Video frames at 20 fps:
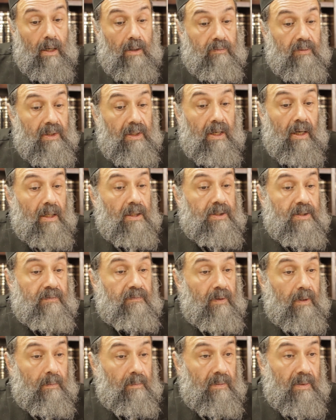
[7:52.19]
regards
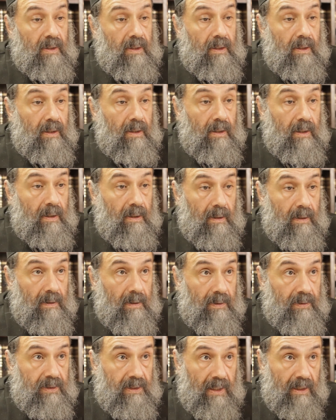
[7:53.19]
from
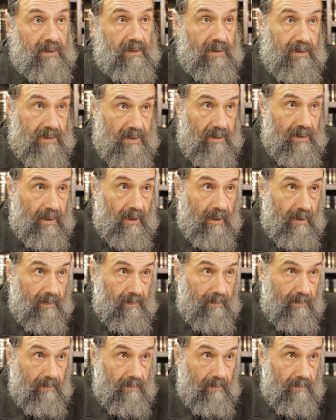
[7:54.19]
Tante Traile.